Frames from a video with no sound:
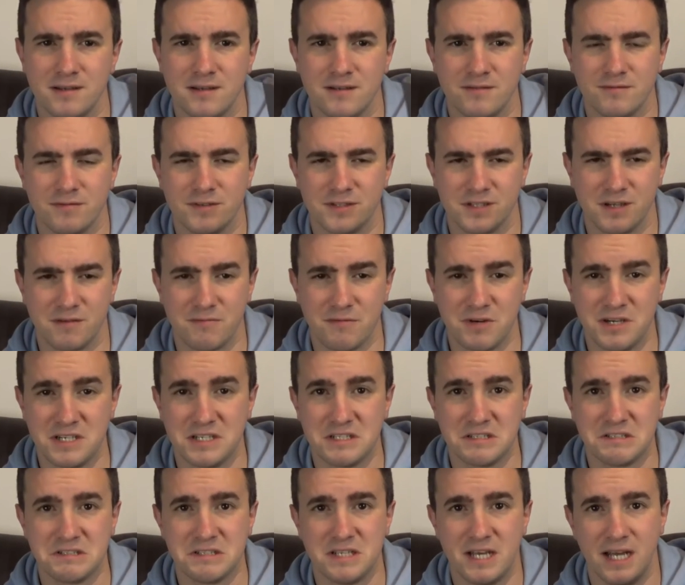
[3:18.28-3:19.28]
for some
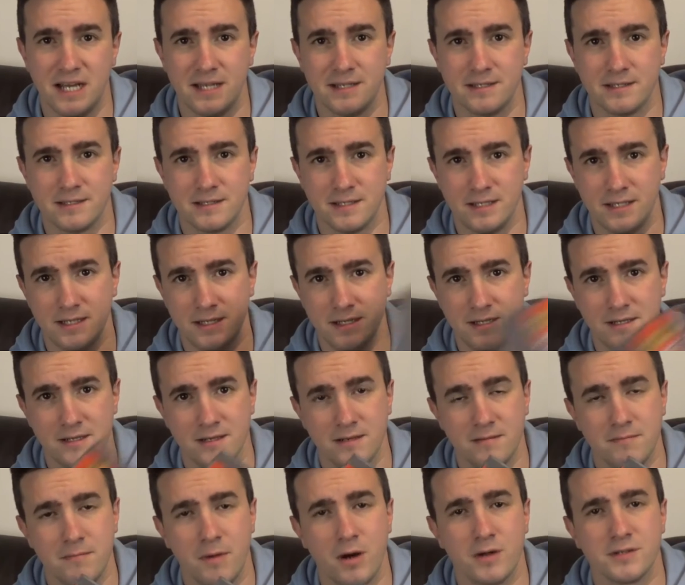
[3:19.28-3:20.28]
reason, and the
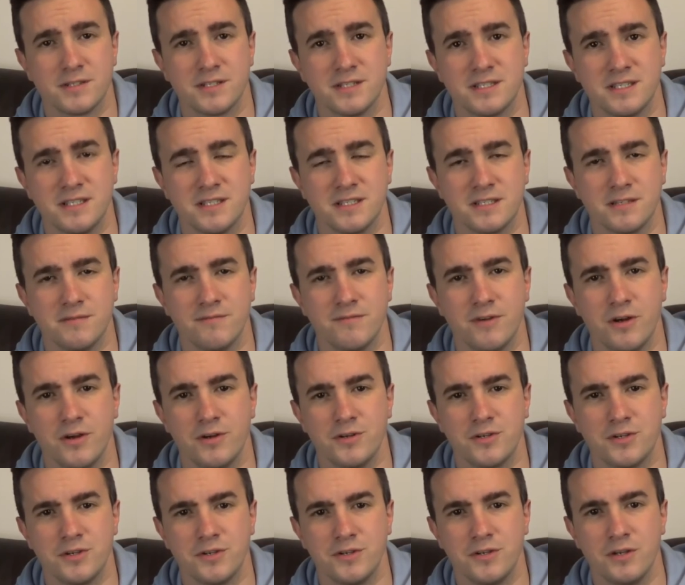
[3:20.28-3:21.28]
Master System
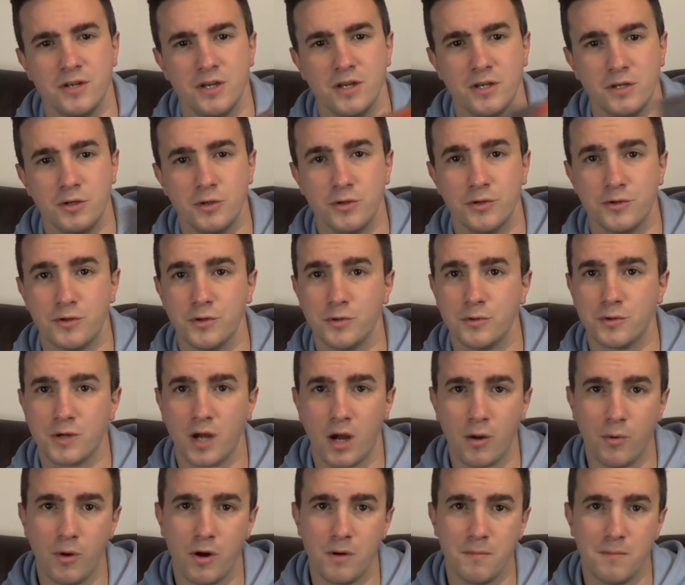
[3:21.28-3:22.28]
version, you could do
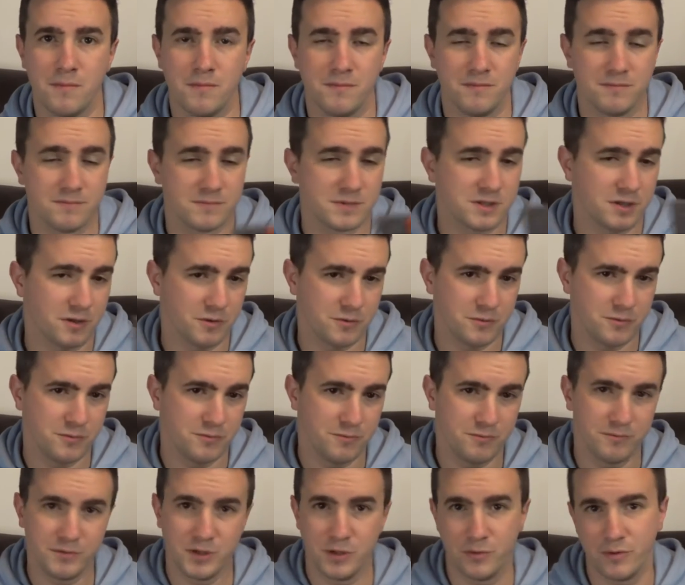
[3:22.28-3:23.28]
co-op, so
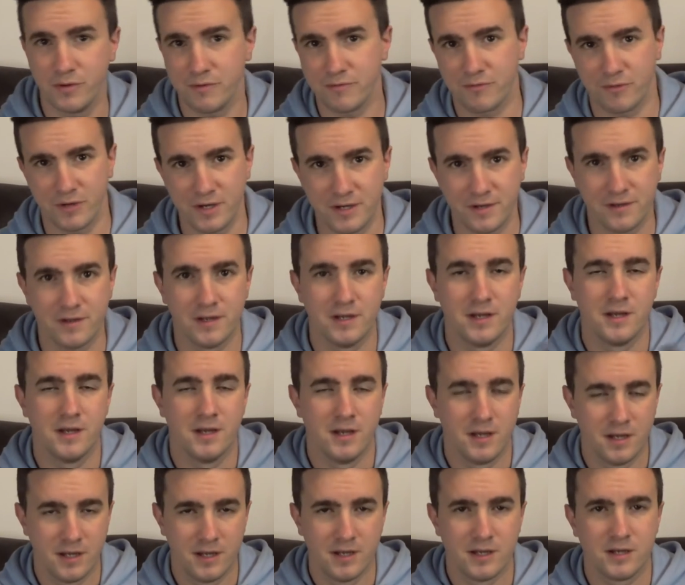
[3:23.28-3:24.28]
you and a friend
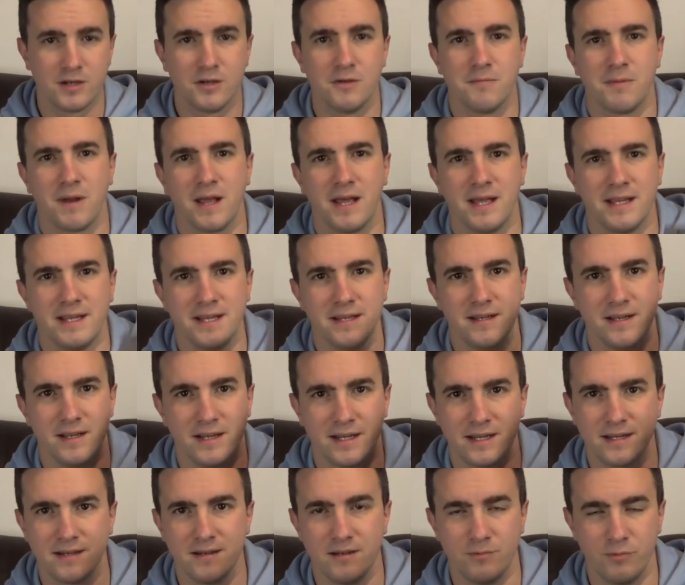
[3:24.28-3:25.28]
could play
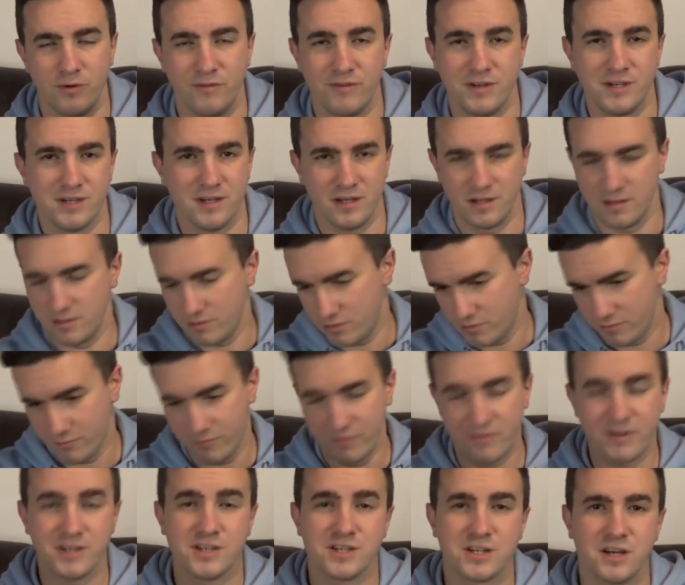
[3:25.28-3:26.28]
along
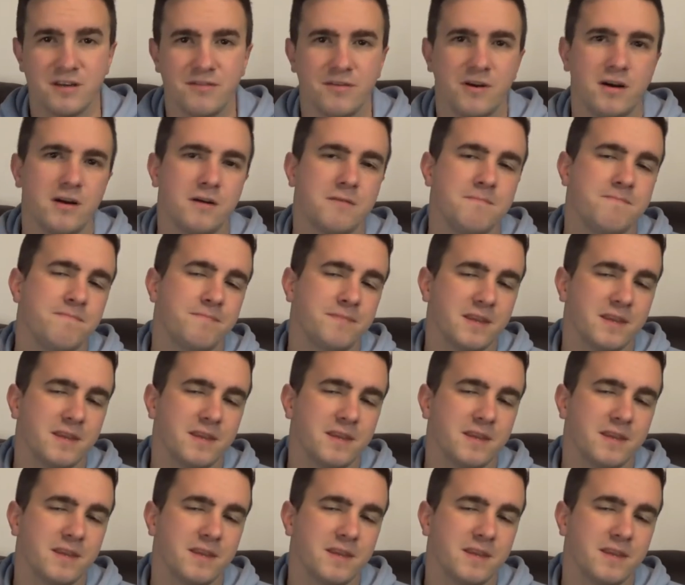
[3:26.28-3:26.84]
with each other.